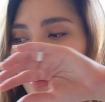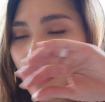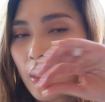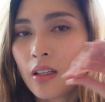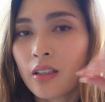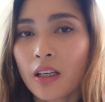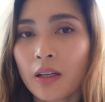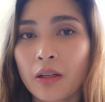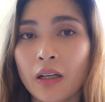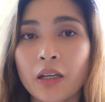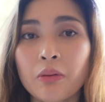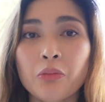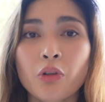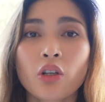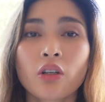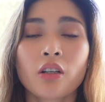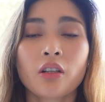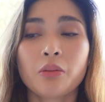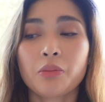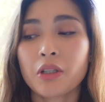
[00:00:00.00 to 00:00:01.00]
And I am
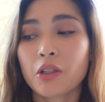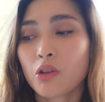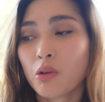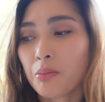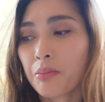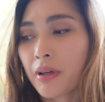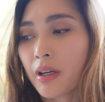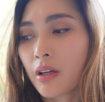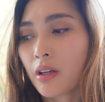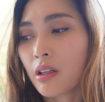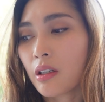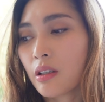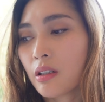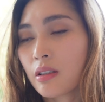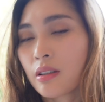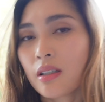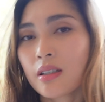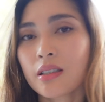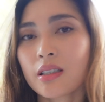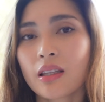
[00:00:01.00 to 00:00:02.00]
going to be
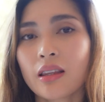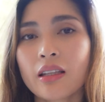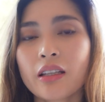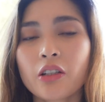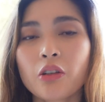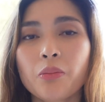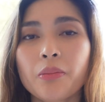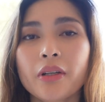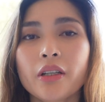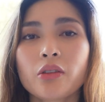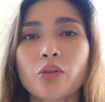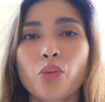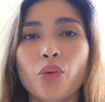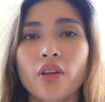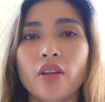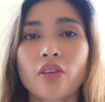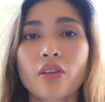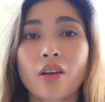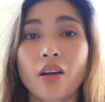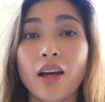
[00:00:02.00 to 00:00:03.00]
comparing this a little bit
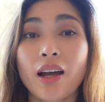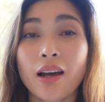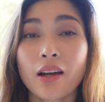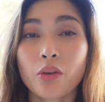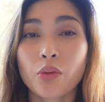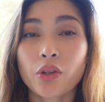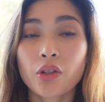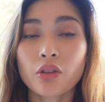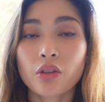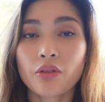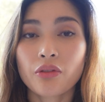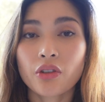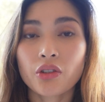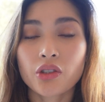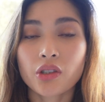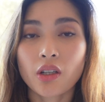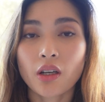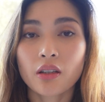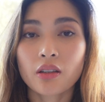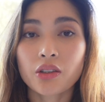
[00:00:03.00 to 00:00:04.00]
with the Aqua
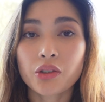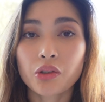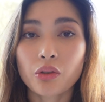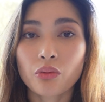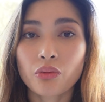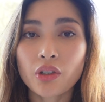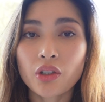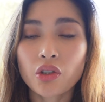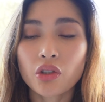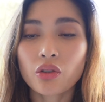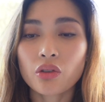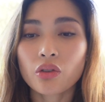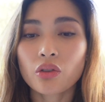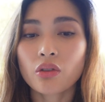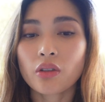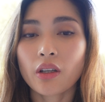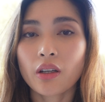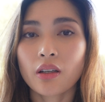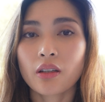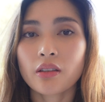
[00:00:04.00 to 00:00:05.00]
Universalis
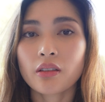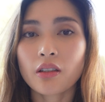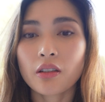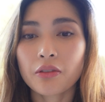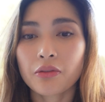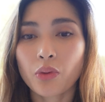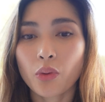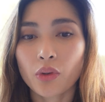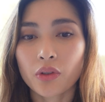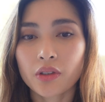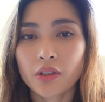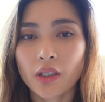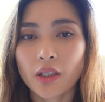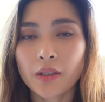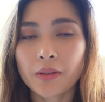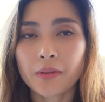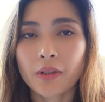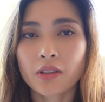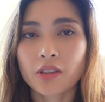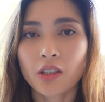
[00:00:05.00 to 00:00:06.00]
original and the
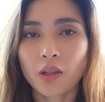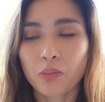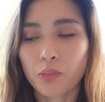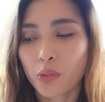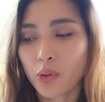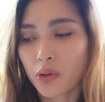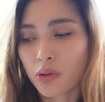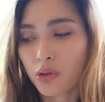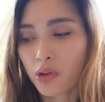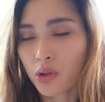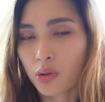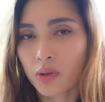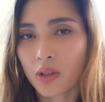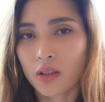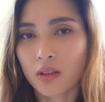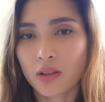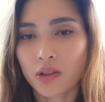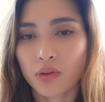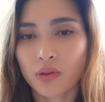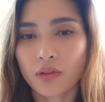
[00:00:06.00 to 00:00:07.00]
Forte at some point during
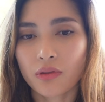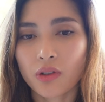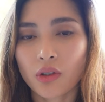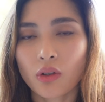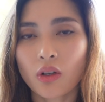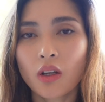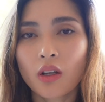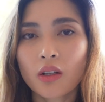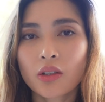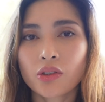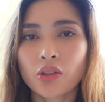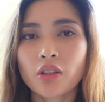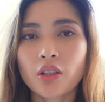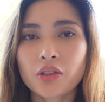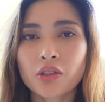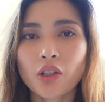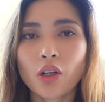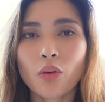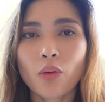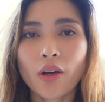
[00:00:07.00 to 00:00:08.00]
this review. So
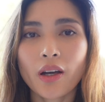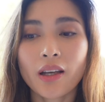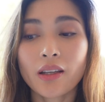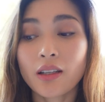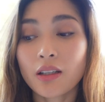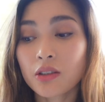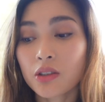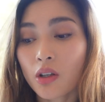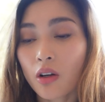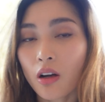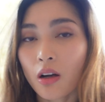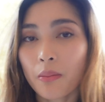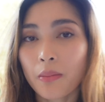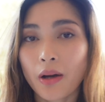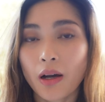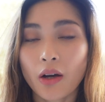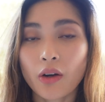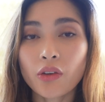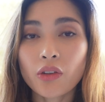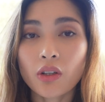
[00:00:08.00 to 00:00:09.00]
let's go ahead and talk
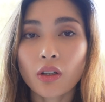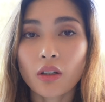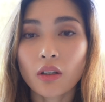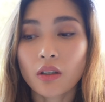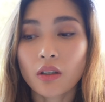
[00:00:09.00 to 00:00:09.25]
about